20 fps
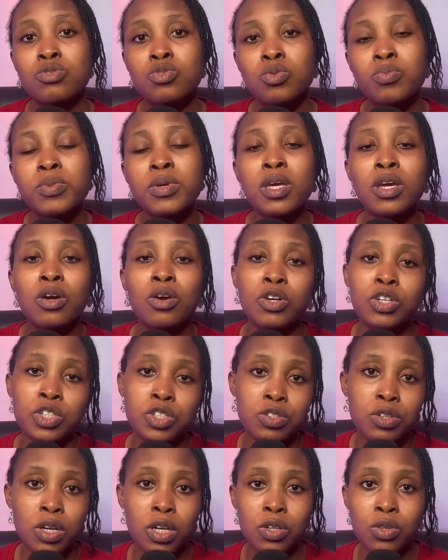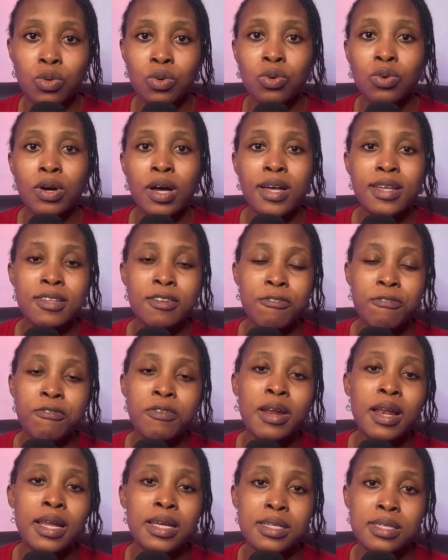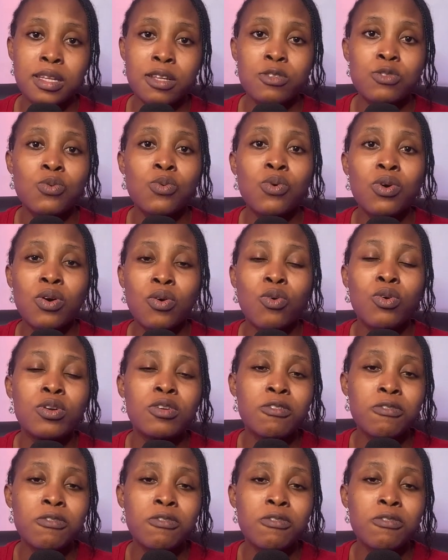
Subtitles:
to be a contractor, as a freelancer, to work on a